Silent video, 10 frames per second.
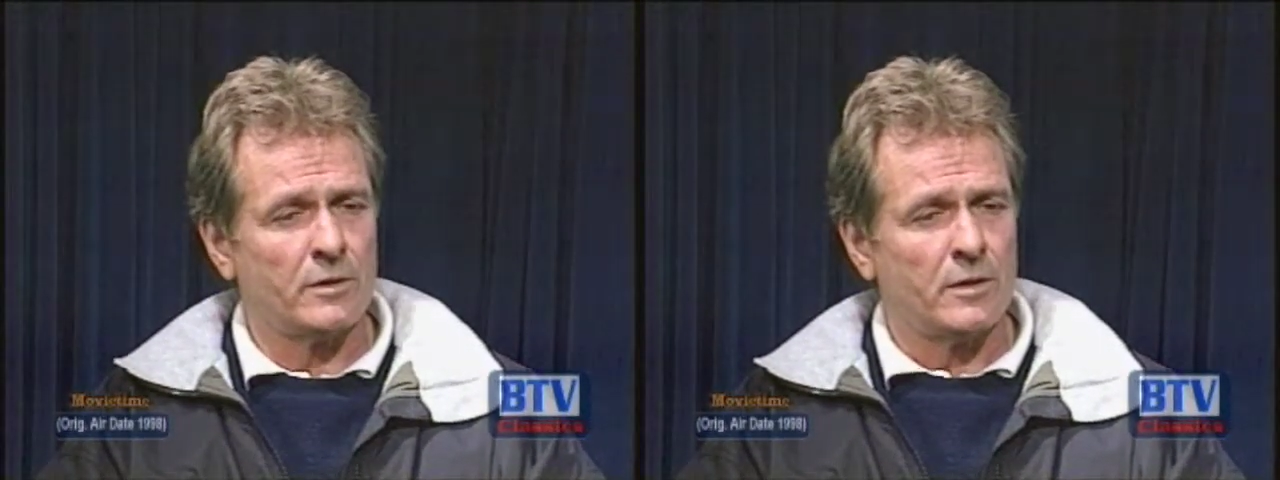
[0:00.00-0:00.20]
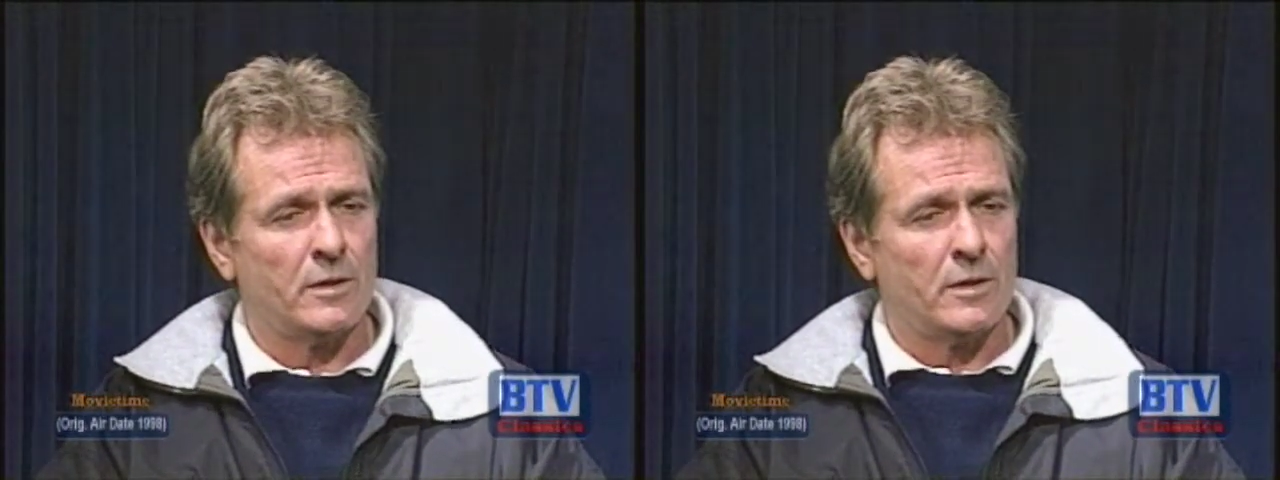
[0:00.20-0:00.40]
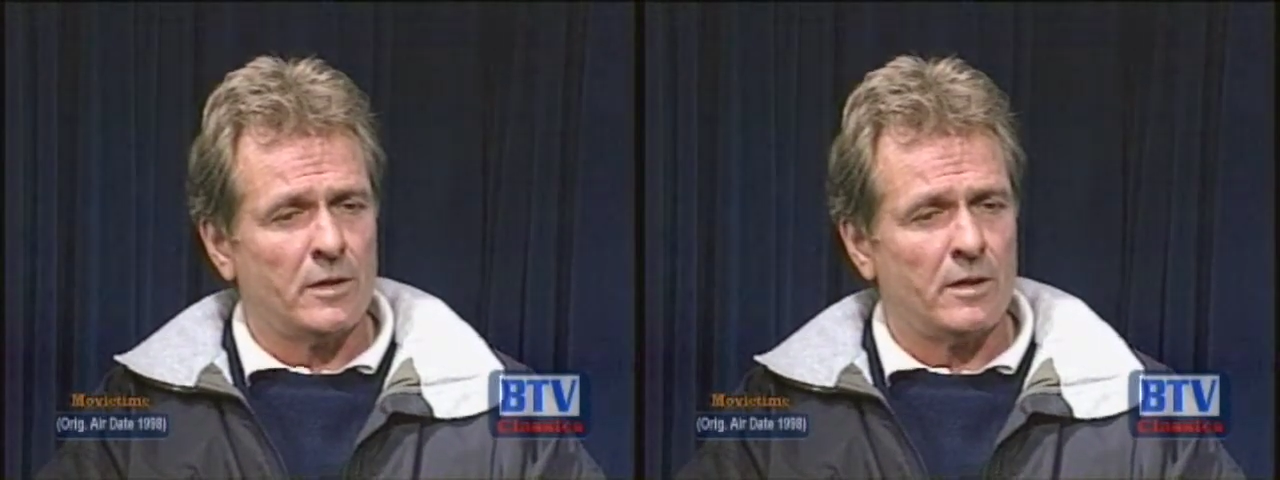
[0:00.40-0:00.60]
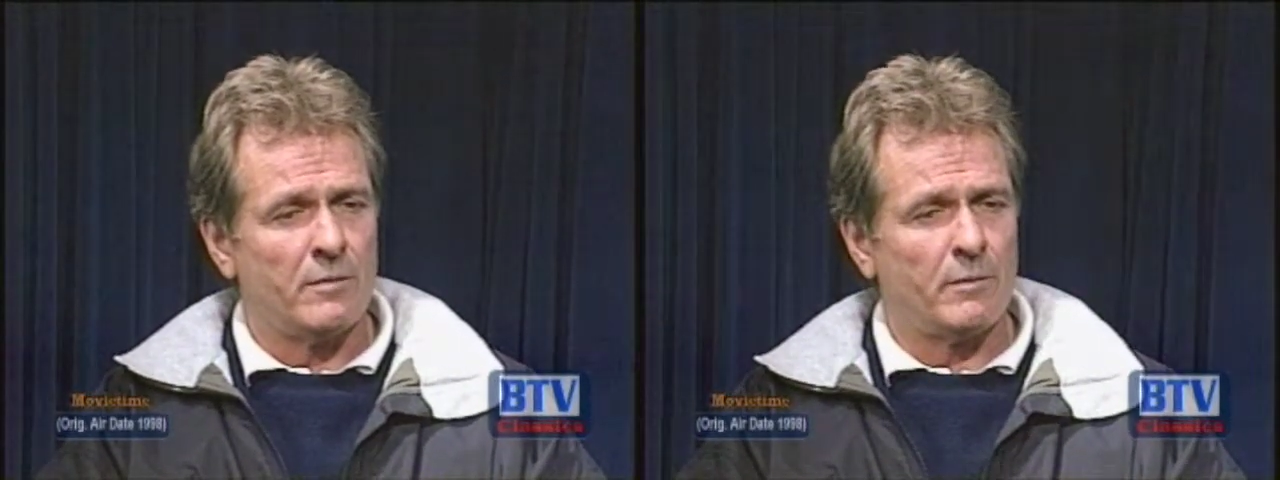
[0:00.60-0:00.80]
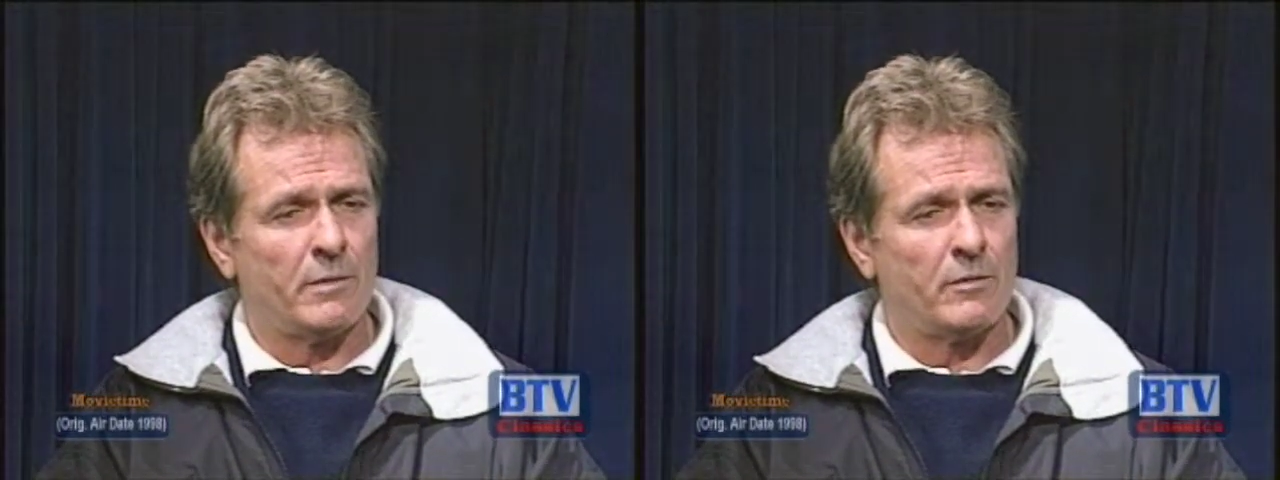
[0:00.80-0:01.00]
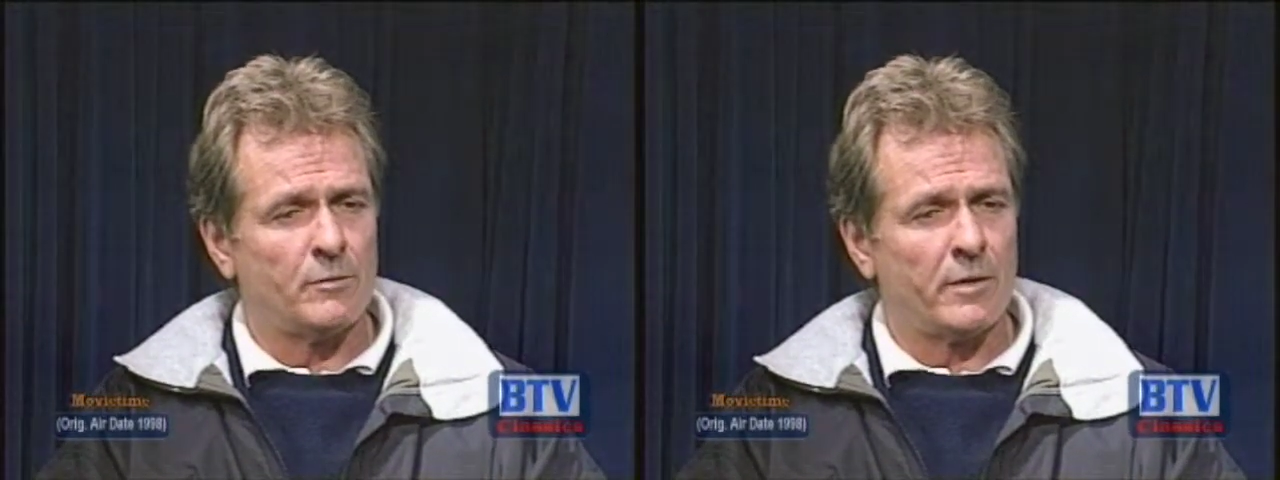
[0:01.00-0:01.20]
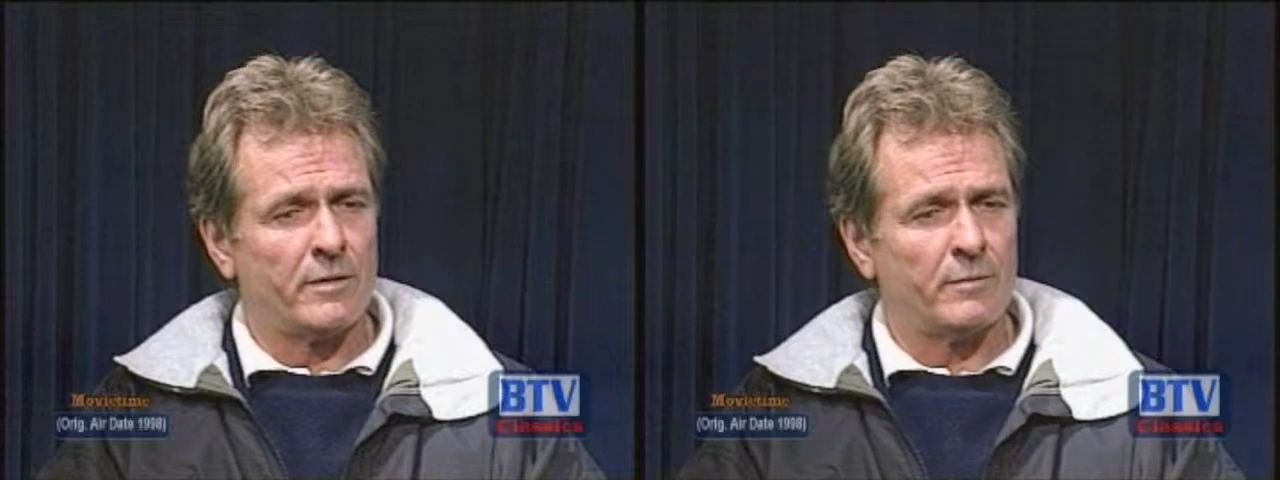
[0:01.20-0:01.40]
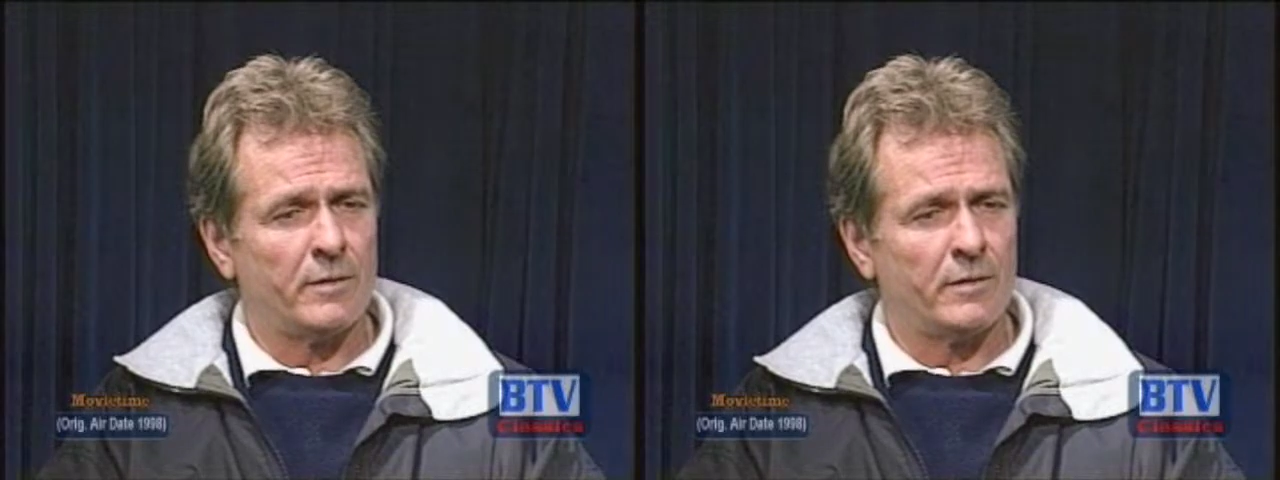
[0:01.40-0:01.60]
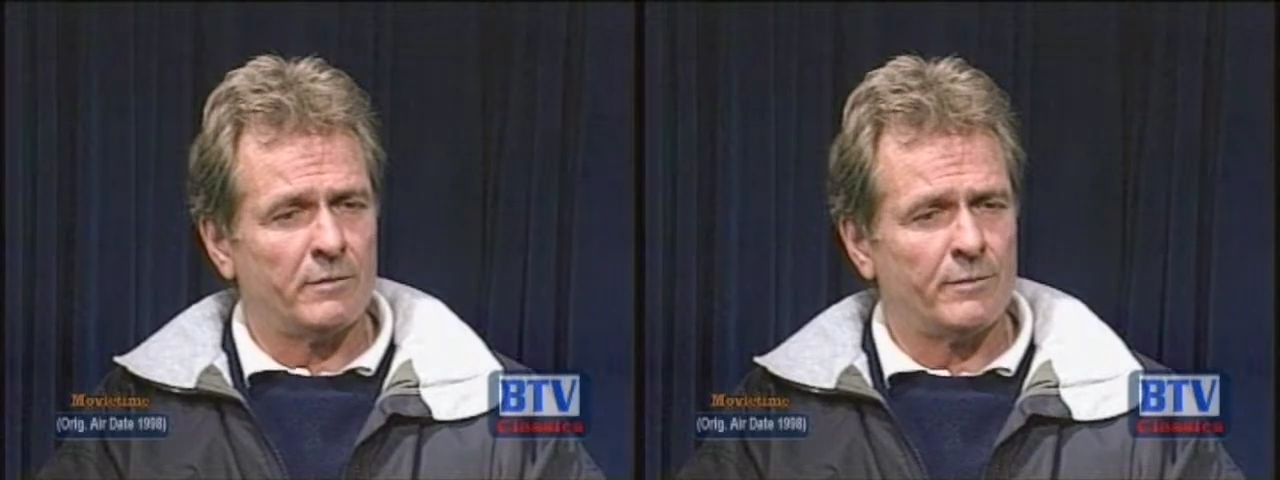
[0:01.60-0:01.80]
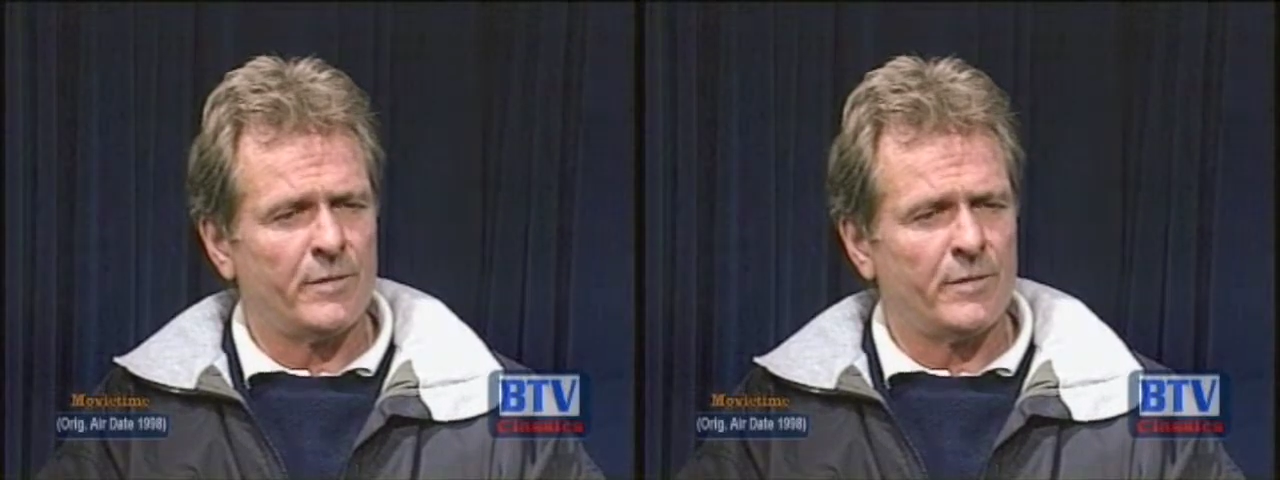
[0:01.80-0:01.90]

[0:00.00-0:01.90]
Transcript: mm. and maybe he was better than Billy.